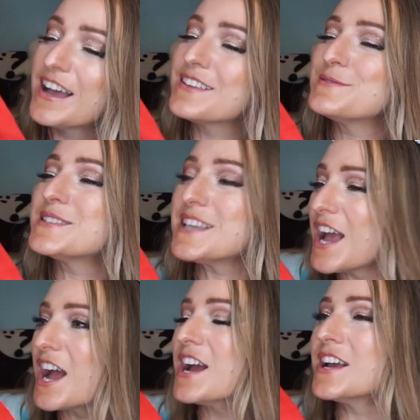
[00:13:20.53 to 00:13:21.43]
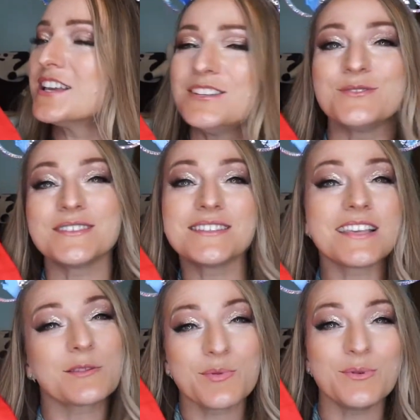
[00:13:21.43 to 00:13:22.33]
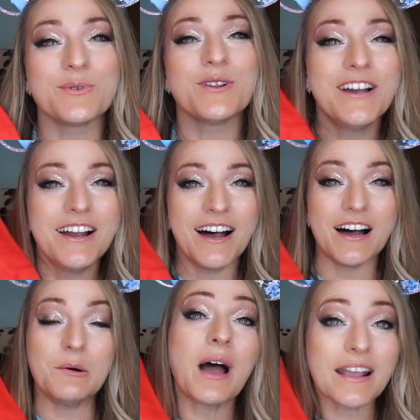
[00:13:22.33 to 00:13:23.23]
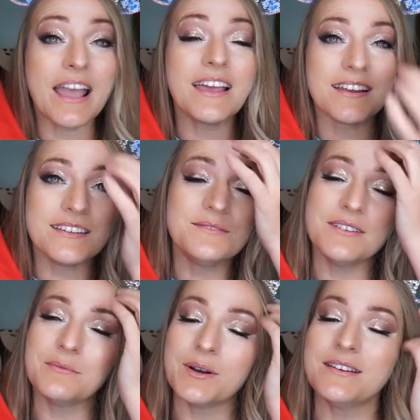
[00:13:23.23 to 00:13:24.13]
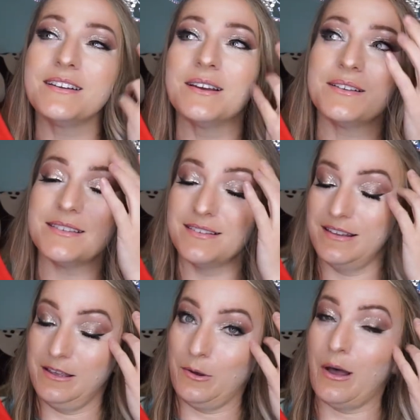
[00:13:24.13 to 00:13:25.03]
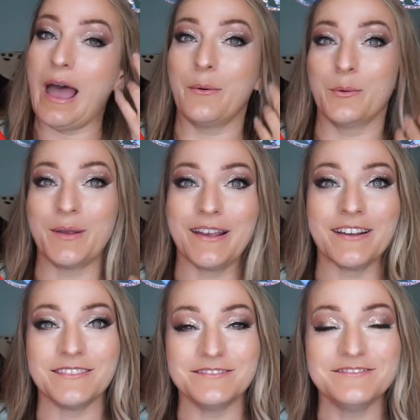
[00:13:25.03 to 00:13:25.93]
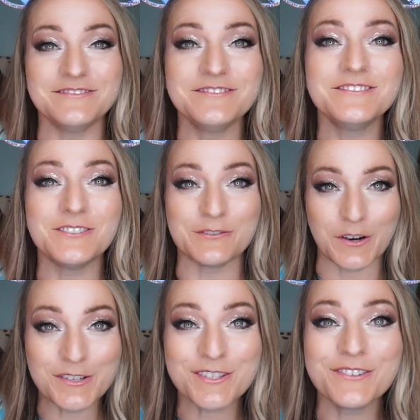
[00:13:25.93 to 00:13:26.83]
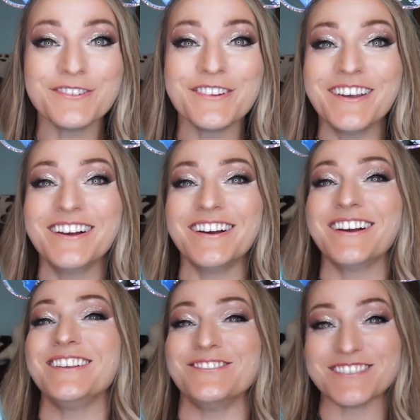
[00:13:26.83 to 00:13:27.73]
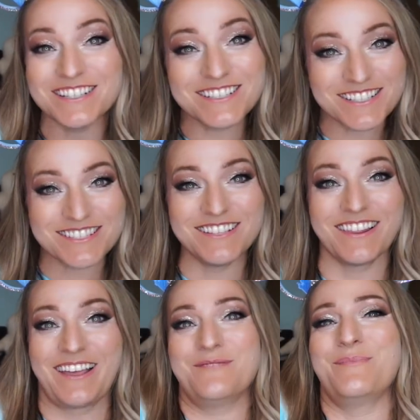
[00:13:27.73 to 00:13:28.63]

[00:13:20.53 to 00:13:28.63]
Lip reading: was gonna say, I can use this at the pool. I can, but I will be at Universal using a Disneyland